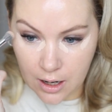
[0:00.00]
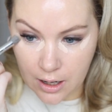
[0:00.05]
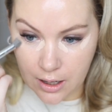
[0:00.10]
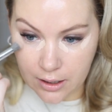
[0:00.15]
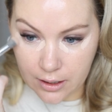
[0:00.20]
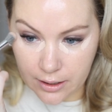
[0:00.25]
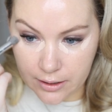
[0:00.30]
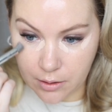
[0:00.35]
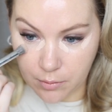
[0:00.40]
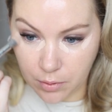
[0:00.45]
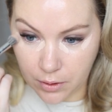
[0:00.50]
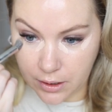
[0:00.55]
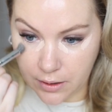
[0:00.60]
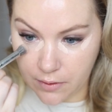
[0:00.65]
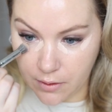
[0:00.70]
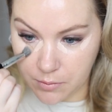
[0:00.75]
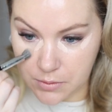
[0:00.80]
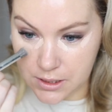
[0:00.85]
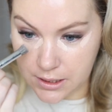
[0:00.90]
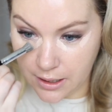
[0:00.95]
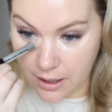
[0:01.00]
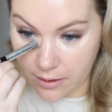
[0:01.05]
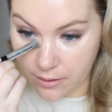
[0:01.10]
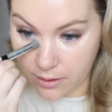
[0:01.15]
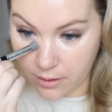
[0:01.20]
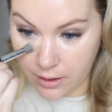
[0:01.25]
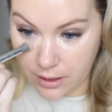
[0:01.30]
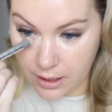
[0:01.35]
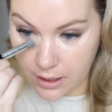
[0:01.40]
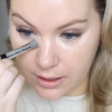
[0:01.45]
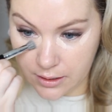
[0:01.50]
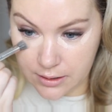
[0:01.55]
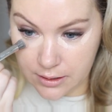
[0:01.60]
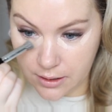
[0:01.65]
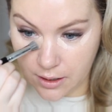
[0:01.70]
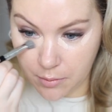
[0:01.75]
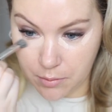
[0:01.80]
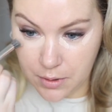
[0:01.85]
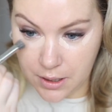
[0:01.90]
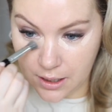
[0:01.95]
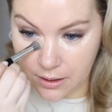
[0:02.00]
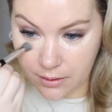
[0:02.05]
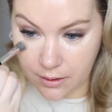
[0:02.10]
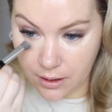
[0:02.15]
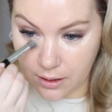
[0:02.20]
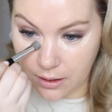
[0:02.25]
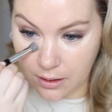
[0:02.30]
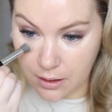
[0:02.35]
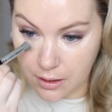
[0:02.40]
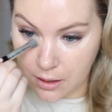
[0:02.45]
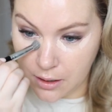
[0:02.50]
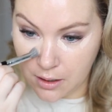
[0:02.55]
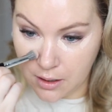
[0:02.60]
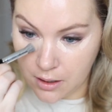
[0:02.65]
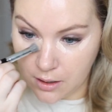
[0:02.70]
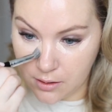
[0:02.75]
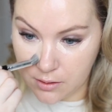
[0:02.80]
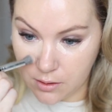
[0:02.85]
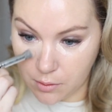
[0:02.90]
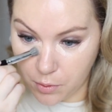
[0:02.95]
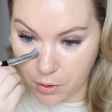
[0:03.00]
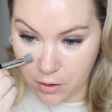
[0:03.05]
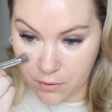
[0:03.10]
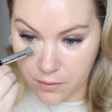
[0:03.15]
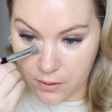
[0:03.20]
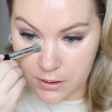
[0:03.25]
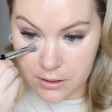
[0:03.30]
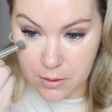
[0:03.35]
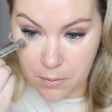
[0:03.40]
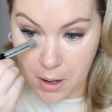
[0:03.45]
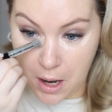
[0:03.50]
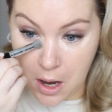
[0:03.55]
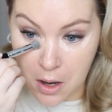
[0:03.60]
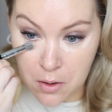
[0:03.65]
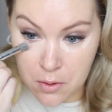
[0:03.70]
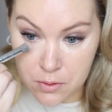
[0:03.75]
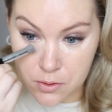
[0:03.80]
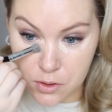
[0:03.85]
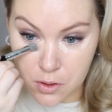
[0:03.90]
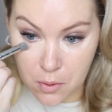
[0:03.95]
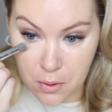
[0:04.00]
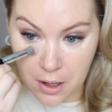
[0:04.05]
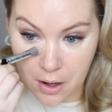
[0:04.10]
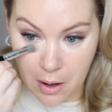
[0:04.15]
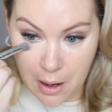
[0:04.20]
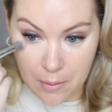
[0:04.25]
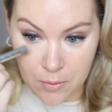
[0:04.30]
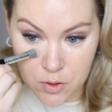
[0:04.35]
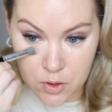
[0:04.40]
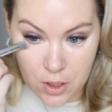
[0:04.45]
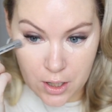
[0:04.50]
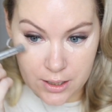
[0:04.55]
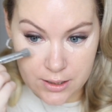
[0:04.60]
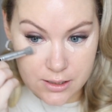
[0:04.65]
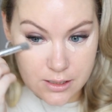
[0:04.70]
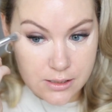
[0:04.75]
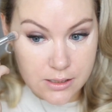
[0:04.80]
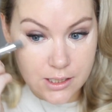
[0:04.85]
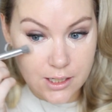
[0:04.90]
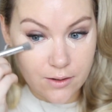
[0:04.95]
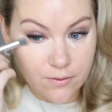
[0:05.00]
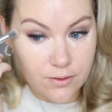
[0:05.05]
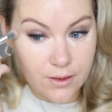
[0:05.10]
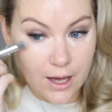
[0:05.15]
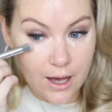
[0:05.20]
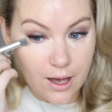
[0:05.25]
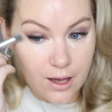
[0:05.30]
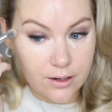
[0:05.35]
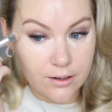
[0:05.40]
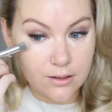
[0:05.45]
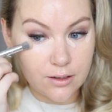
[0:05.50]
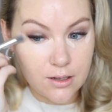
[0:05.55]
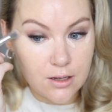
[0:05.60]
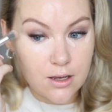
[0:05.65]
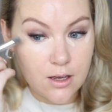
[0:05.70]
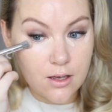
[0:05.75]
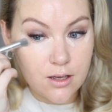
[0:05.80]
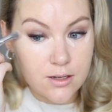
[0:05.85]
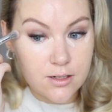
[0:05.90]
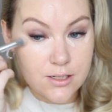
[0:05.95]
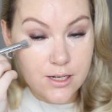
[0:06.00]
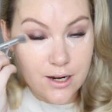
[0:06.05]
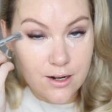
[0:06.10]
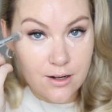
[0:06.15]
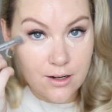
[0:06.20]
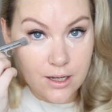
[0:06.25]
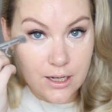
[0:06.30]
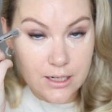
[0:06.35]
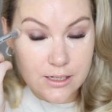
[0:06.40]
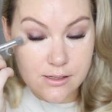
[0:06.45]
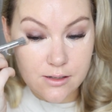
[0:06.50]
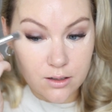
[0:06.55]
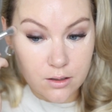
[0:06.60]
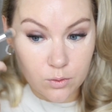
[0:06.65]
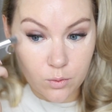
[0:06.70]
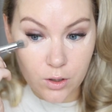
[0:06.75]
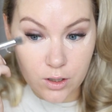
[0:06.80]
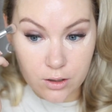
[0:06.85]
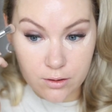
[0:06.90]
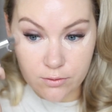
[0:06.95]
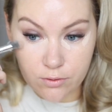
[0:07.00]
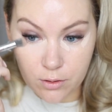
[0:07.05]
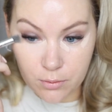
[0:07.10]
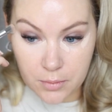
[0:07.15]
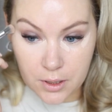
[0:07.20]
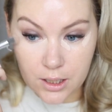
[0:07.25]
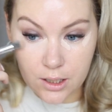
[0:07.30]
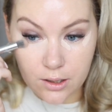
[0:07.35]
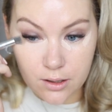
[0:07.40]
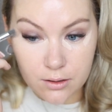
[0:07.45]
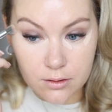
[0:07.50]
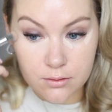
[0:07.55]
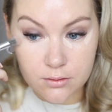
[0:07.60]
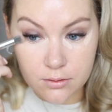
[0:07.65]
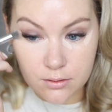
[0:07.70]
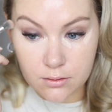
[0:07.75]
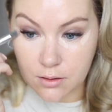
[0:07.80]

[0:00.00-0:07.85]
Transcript: and kind of blended them together and it ended up being like the perfect amount. So now I'm trying to see if that technique is gonna work for me.